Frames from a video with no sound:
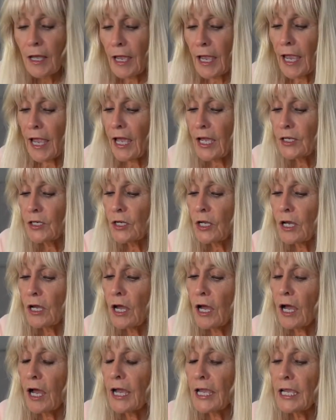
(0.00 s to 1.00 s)
And
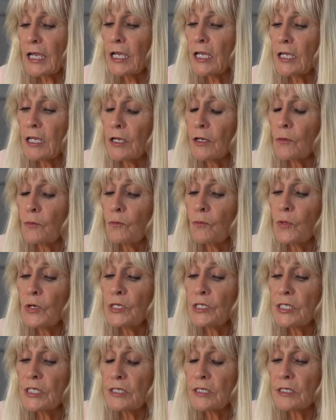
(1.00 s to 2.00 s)
I
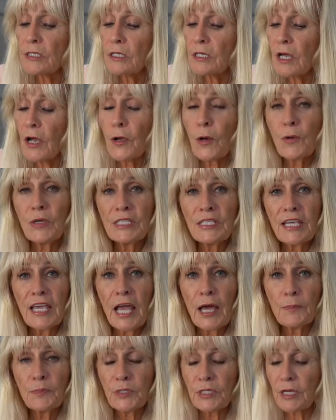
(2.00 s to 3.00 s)
always
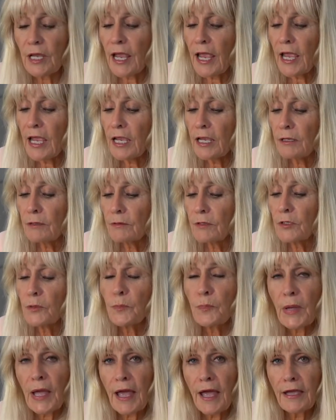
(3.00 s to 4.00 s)
kept a little
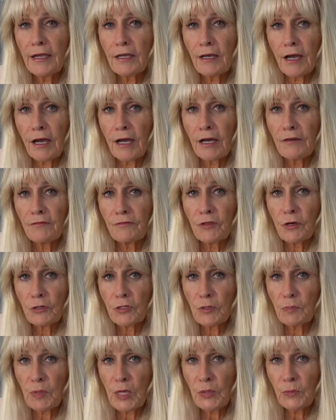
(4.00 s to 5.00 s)
bag of
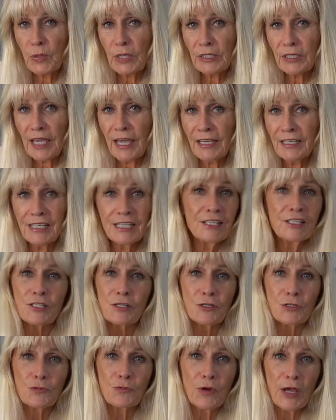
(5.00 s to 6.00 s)
those pinwheel candies,
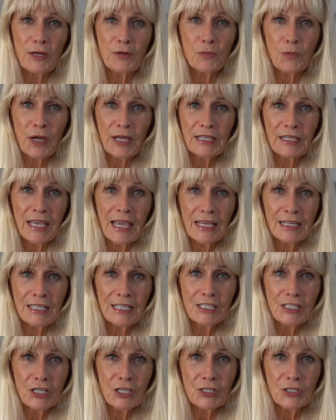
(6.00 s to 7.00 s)
those red and white
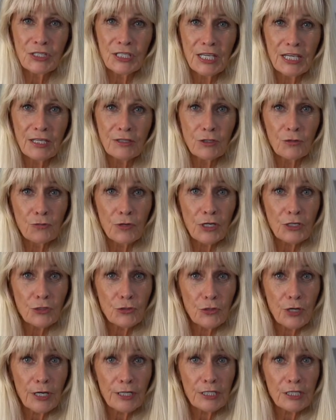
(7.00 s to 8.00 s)
candies that you see at the
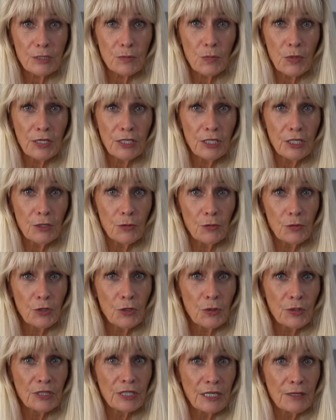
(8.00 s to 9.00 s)
restaurants when you
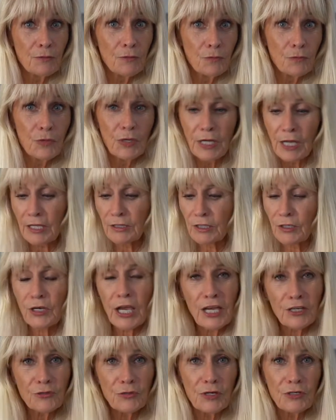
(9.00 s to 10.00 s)
know, at the
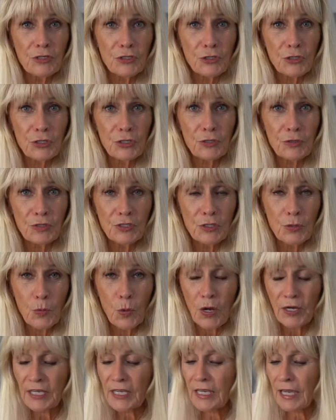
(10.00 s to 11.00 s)
cash register as you're
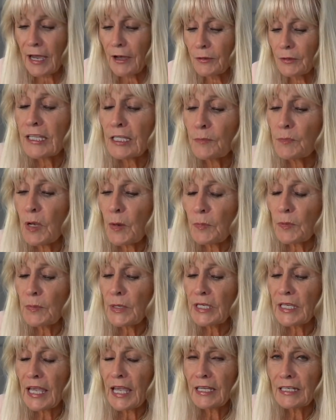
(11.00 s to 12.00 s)
walking out. And the
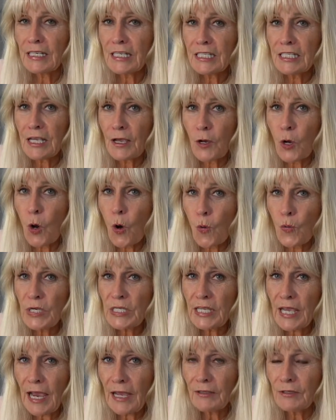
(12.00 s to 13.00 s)
peppermint candies, I
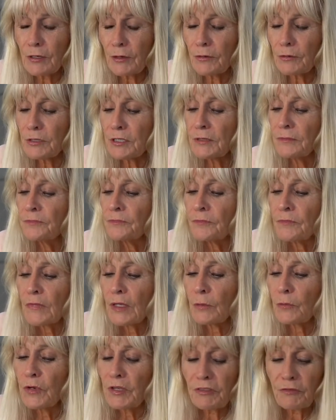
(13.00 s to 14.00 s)
always had those
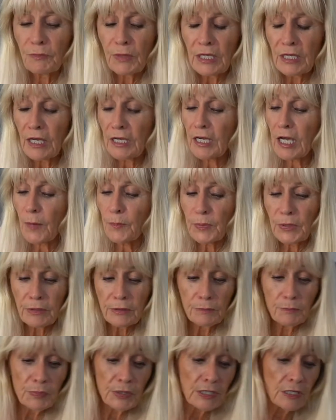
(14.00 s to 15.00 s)
with me, a couple,
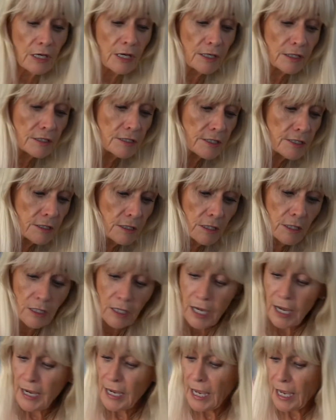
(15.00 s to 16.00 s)
because
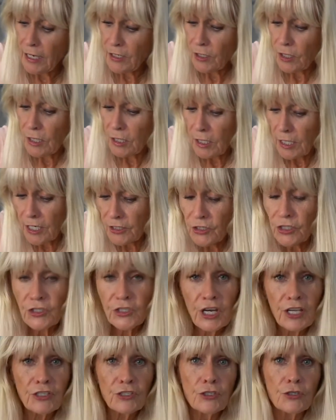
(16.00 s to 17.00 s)
I had
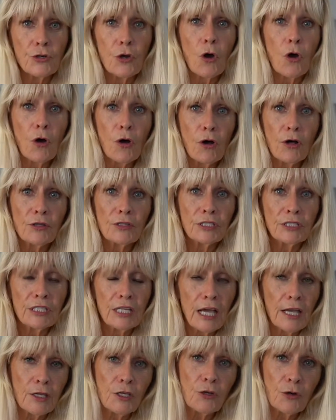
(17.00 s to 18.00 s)
indigestion all the
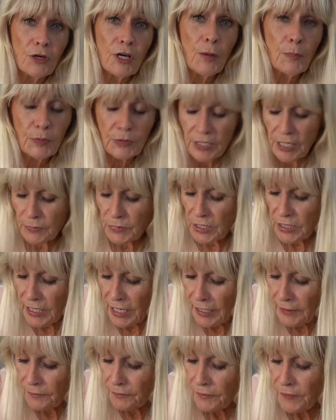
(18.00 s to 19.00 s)
time, you know, a couple times a
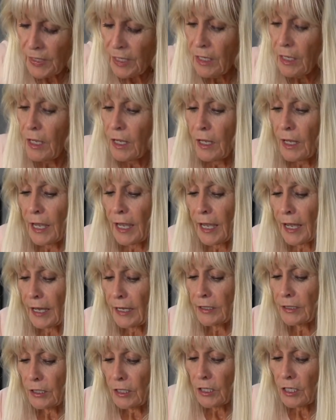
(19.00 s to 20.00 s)
day.
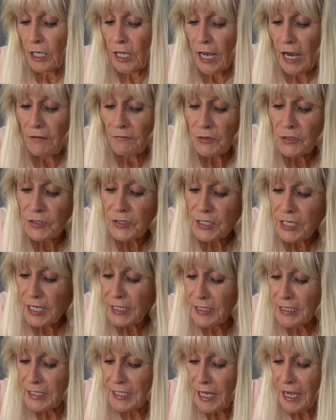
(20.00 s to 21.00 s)
And ever
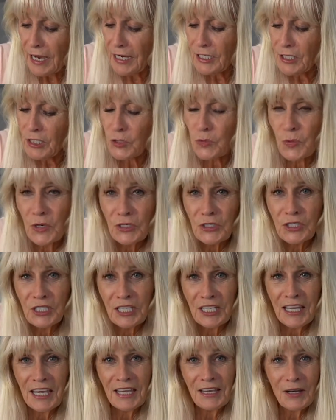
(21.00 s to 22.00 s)
since I switched to
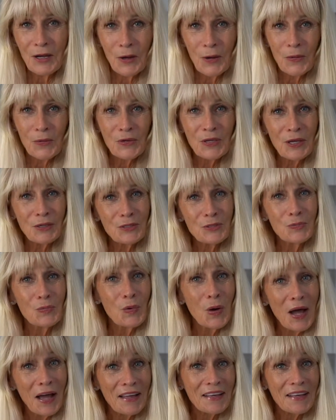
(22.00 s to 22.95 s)
keto, guess what?